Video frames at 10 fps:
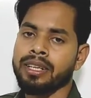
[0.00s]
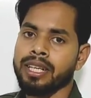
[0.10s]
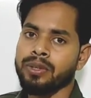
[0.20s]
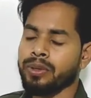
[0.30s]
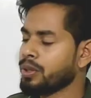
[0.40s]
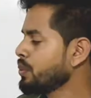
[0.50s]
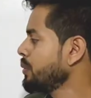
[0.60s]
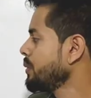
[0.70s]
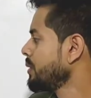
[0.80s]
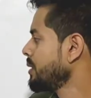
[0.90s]
into
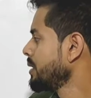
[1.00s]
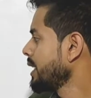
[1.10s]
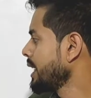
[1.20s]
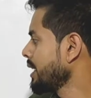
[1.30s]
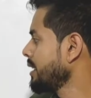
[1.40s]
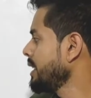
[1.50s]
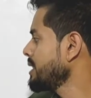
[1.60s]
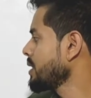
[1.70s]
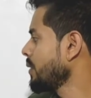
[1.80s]
two categories: